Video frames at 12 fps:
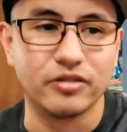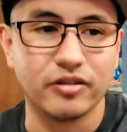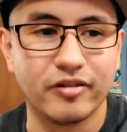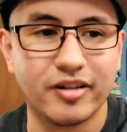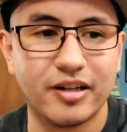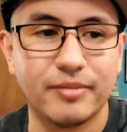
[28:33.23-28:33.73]
You
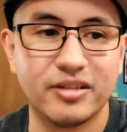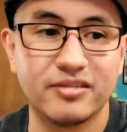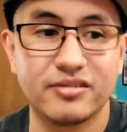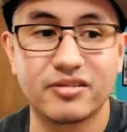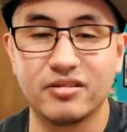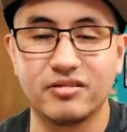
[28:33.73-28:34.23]
know what I
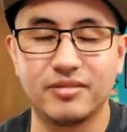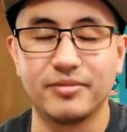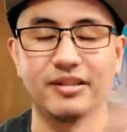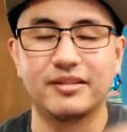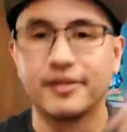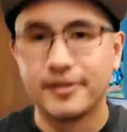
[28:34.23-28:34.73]
mean? So
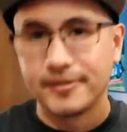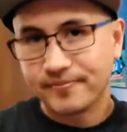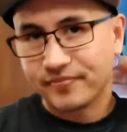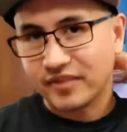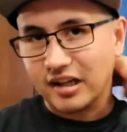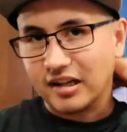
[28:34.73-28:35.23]

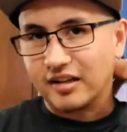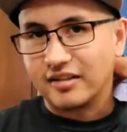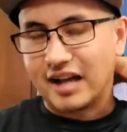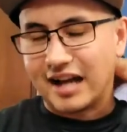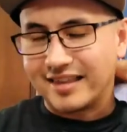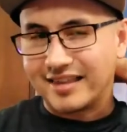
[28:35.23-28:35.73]

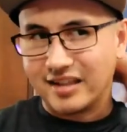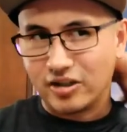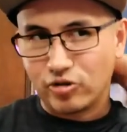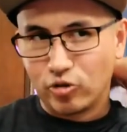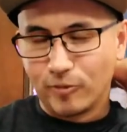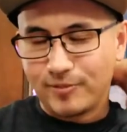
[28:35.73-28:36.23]
I
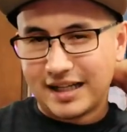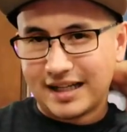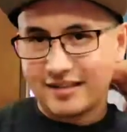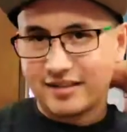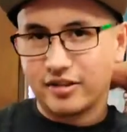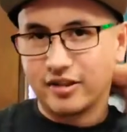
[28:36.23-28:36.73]
think
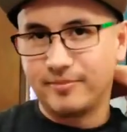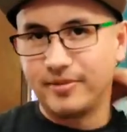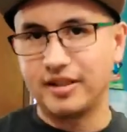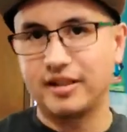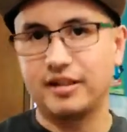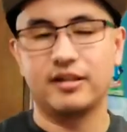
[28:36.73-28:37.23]
Coolpad could
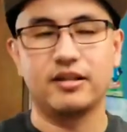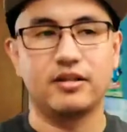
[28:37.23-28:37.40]
be